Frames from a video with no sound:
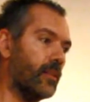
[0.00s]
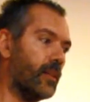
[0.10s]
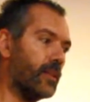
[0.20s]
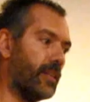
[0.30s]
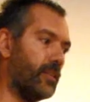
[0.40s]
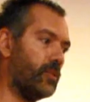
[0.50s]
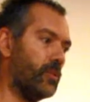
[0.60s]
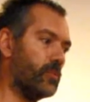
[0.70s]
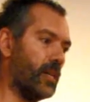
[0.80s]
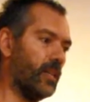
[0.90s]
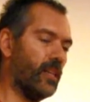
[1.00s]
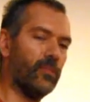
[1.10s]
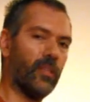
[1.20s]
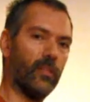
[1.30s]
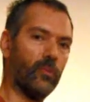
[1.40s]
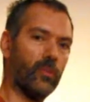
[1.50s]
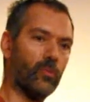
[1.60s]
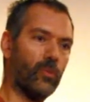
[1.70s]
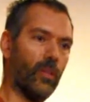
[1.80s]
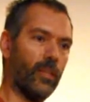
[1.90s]
I can't use my left hand to
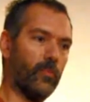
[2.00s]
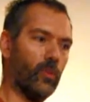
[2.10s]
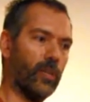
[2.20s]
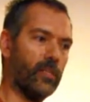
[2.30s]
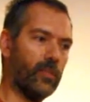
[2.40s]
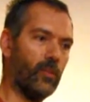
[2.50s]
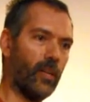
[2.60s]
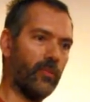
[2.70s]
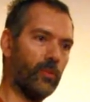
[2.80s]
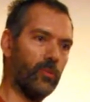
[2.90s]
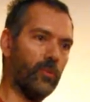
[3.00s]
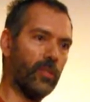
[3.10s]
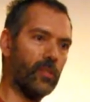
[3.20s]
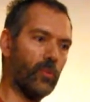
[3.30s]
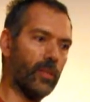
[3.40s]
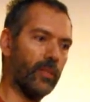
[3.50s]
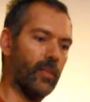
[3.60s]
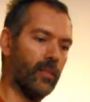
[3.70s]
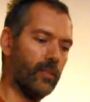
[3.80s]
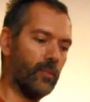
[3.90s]
control anymore. I still have to do this one,
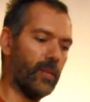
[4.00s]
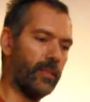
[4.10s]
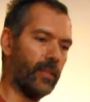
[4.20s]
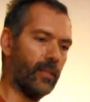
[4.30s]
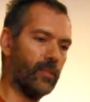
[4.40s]
the right hand.